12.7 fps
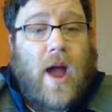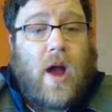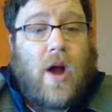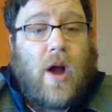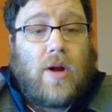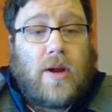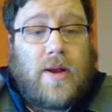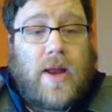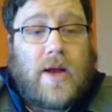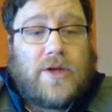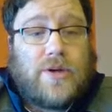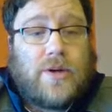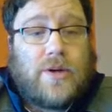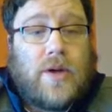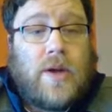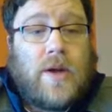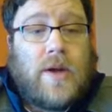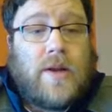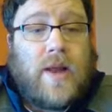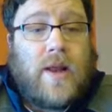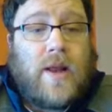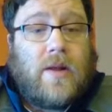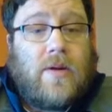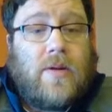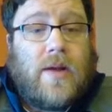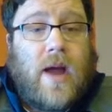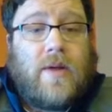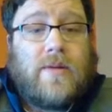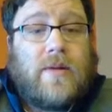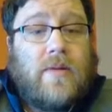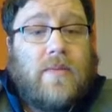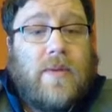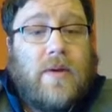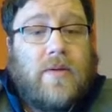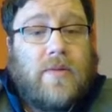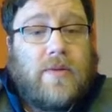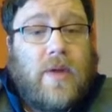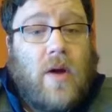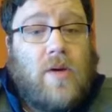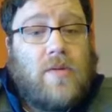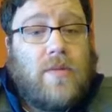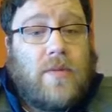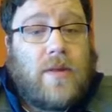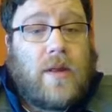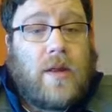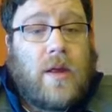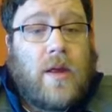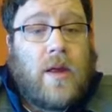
architecture. They learned how to build domes